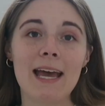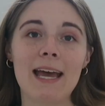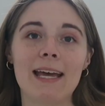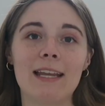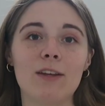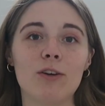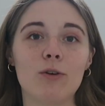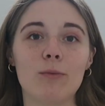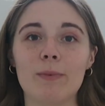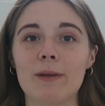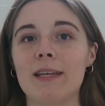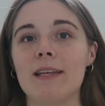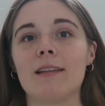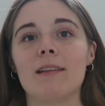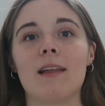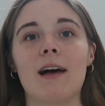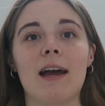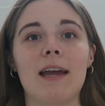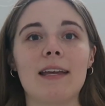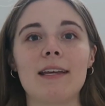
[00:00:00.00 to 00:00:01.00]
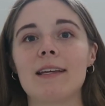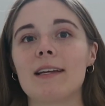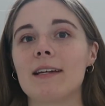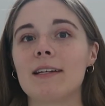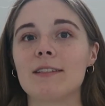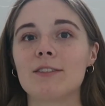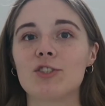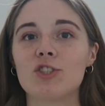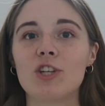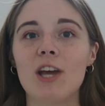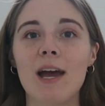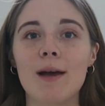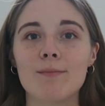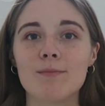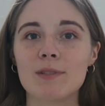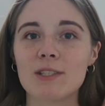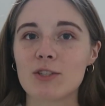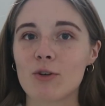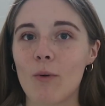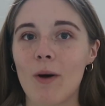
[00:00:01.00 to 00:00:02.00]
and it'll be like
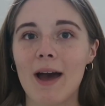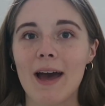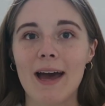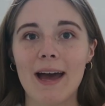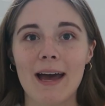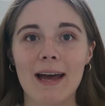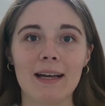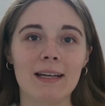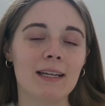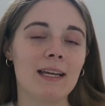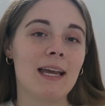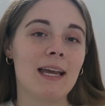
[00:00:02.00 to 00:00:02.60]
Chatham Square,